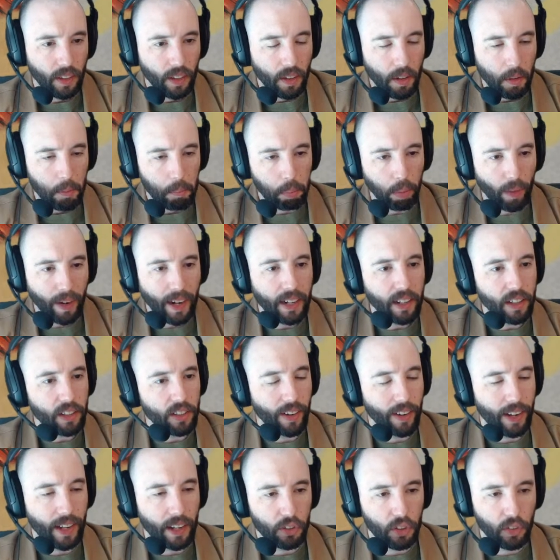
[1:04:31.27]
Brandon,
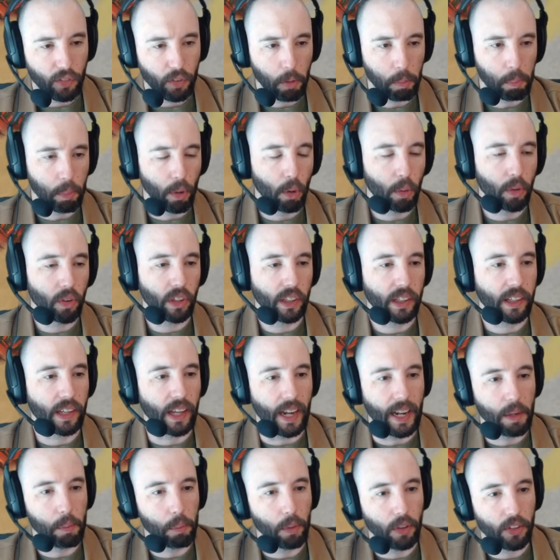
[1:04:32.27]
you asked if your book was a
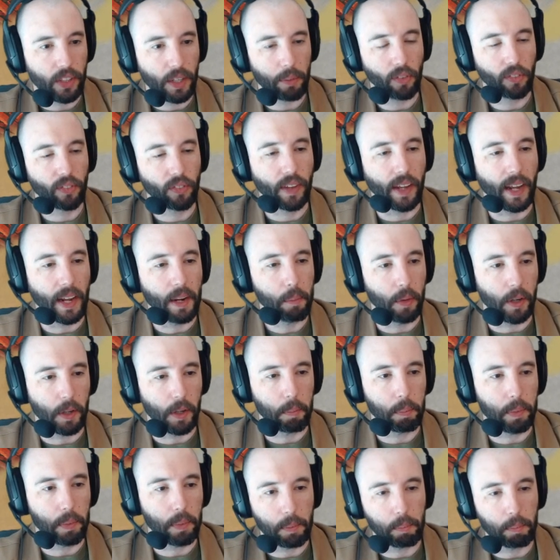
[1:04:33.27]
game. What type of game would
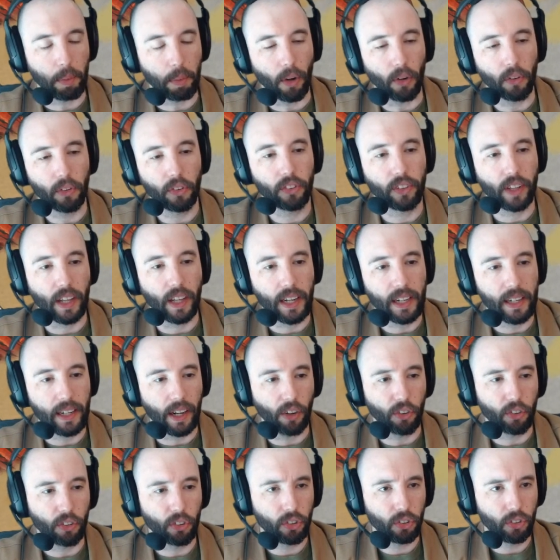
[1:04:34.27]
it be? Baldur's Gate?
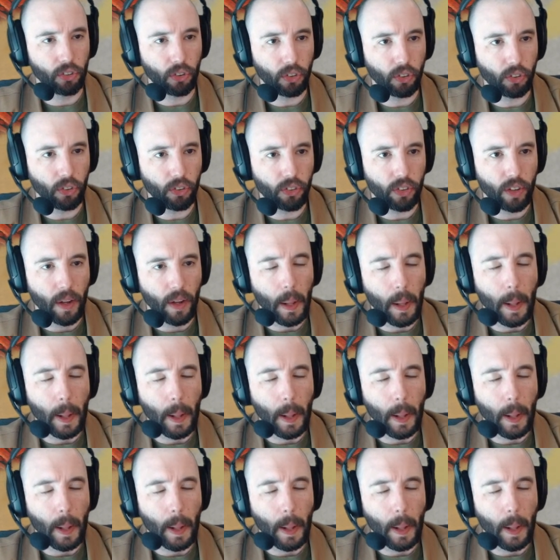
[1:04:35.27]
Elder Scrolls?